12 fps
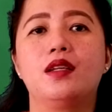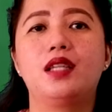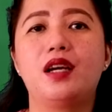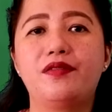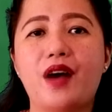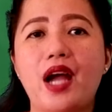
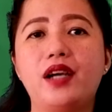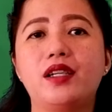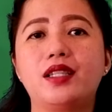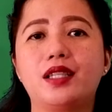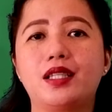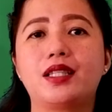the
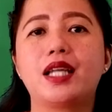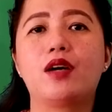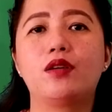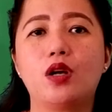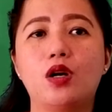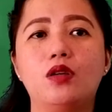virus is
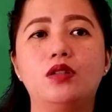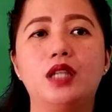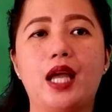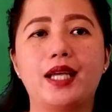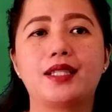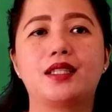now
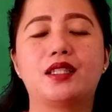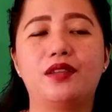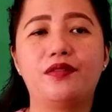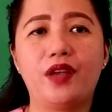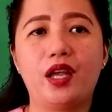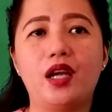known as the
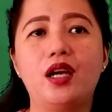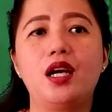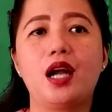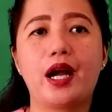Severe